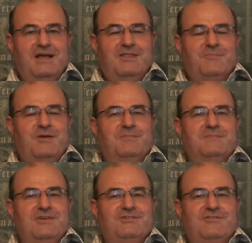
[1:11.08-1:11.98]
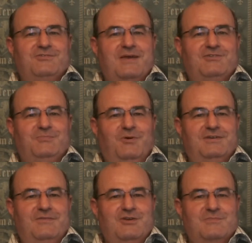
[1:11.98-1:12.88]
The problem is Idris makes his
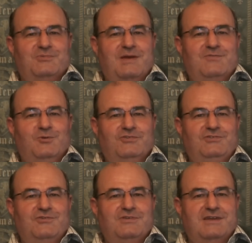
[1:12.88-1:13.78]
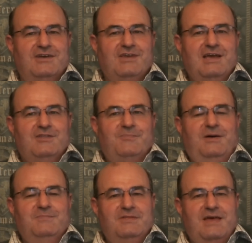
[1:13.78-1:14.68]
point in a very humorous way, of course, as usually does. The
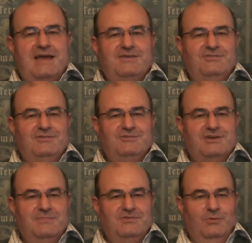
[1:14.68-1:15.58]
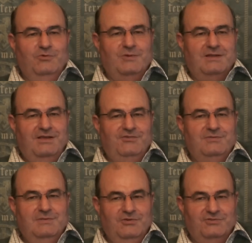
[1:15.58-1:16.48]
problem with that is that the Germans always work closely
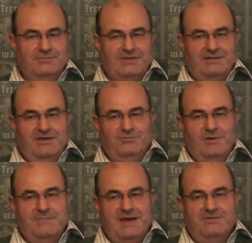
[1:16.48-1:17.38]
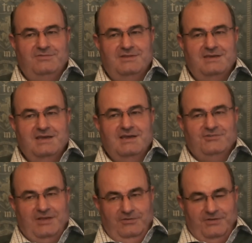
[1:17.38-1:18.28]
with the Muslims. That goes way back to the
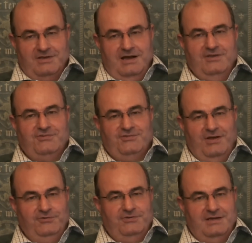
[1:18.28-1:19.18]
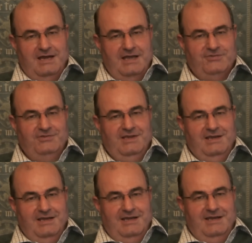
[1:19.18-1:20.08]
Kaiser-Sultan alliance
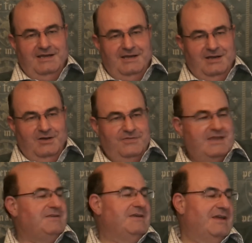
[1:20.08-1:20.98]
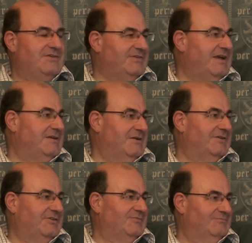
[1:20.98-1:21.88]
of the 1880s and
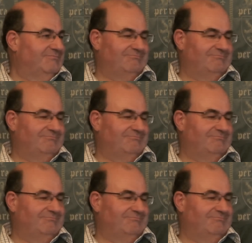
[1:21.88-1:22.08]
1890s.